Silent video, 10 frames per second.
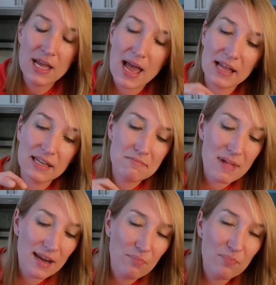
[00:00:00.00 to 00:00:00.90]
And then
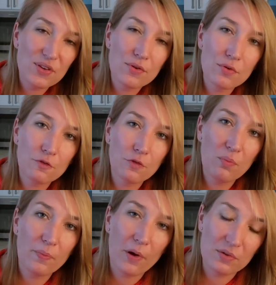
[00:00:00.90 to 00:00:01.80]
make beautiful
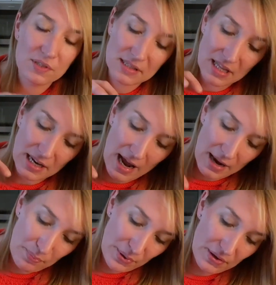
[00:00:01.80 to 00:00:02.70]
balls that I
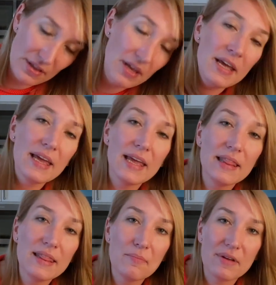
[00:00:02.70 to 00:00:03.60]
put in
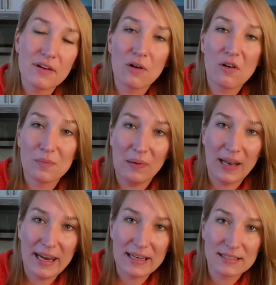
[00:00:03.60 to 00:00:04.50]
the middle of a
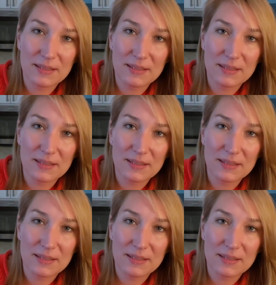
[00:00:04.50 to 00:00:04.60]
plate.